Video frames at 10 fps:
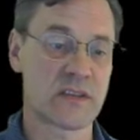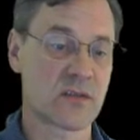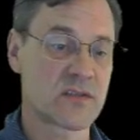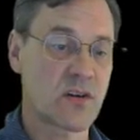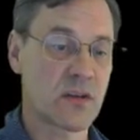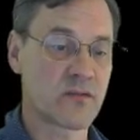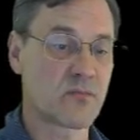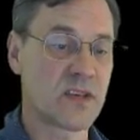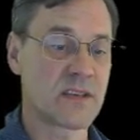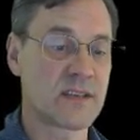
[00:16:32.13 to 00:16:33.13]
So starting
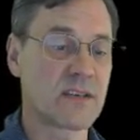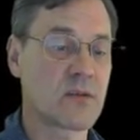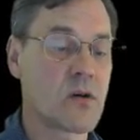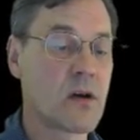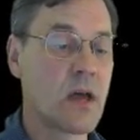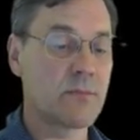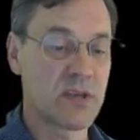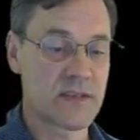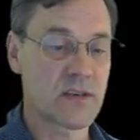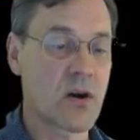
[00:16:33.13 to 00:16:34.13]
from P0,
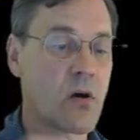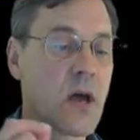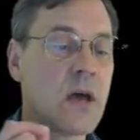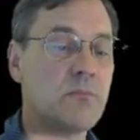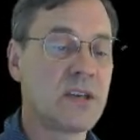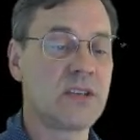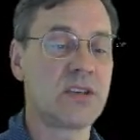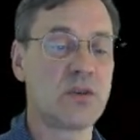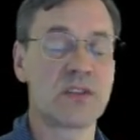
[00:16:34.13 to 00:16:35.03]
P2